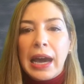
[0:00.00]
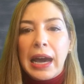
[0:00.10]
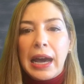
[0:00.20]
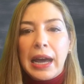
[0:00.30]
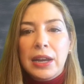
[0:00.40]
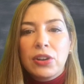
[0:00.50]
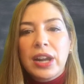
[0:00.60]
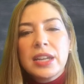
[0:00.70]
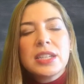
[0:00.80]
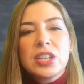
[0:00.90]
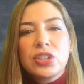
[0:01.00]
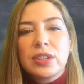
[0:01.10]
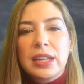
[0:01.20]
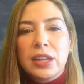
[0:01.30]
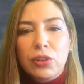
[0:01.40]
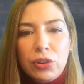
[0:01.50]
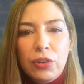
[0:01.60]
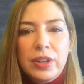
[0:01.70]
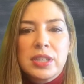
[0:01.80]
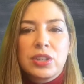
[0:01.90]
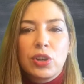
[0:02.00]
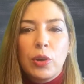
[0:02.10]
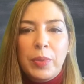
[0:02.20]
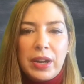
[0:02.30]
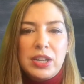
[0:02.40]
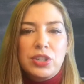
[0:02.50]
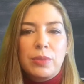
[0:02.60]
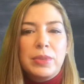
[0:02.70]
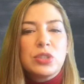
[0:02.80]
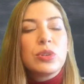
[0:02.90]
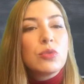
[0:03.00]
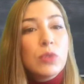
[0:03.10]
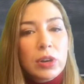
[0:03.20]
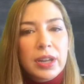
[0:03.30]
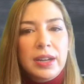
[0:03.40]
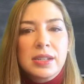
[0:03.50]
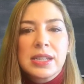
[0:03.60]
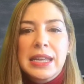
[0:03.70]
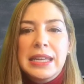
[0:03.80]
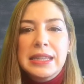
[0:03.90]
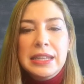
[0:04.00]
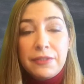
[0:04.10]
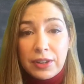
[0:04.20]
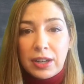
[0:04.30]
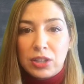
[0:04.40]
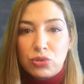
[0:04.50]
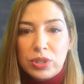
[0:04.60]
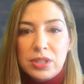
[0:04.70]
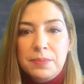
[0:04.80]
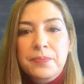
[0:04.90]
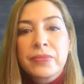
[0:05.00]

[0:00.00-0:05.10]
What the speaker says: an organization that encouraged cooperation between workers in different countries.